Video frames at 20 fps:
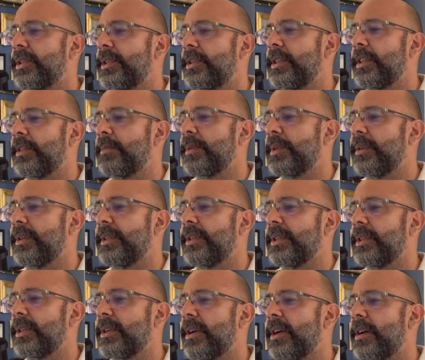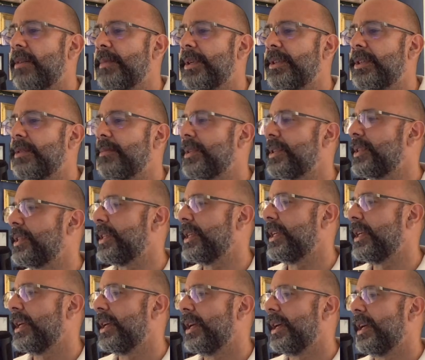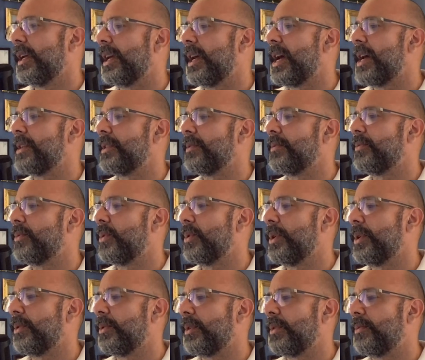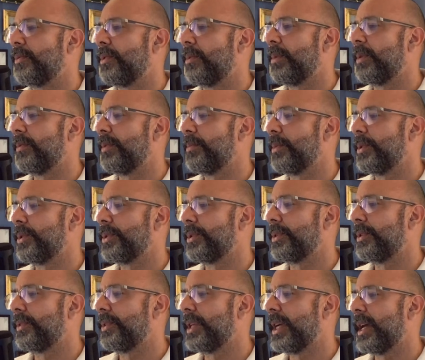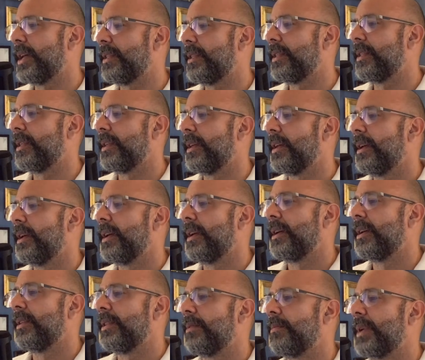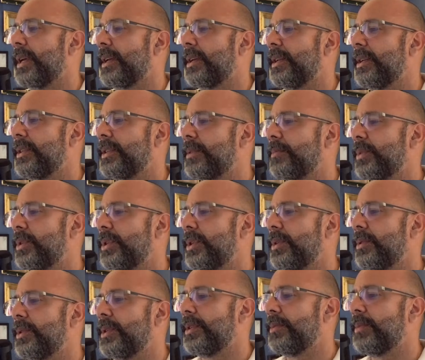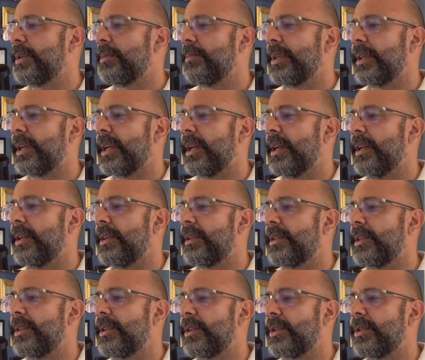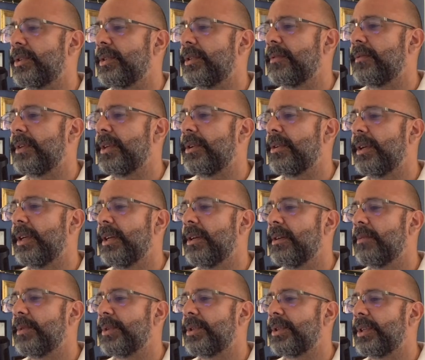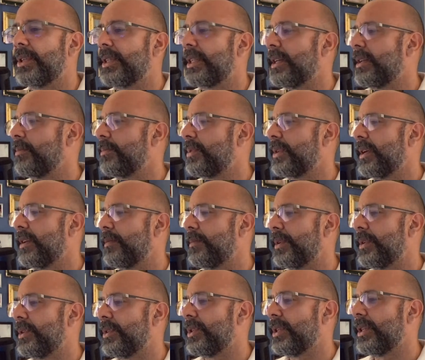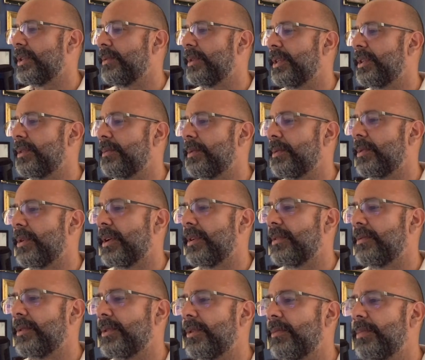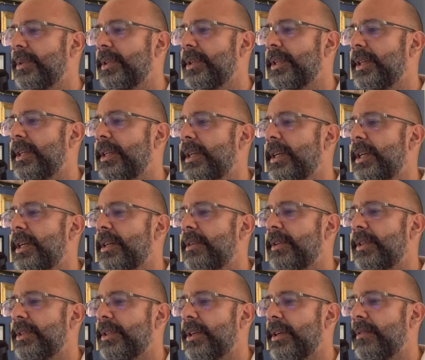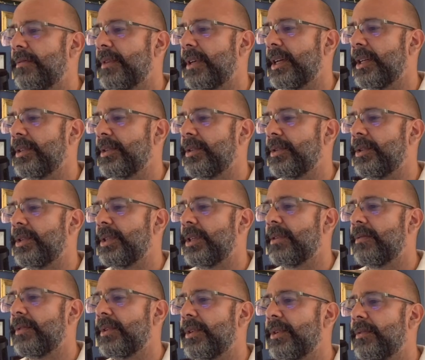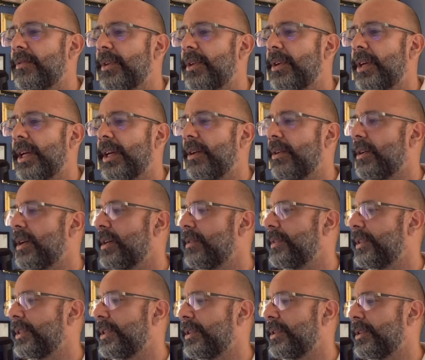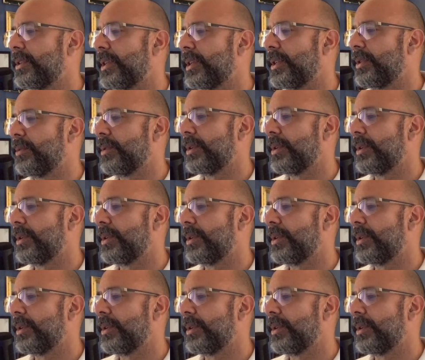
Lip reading: She experiences calm intimacy as a void or a form of emotional death. The mechanism: she uses public seduction to feed her ego, but shuts down in private because genuine intimacy requires vulnerability, which terrifies her. She converts fear, anger, conflict into sexual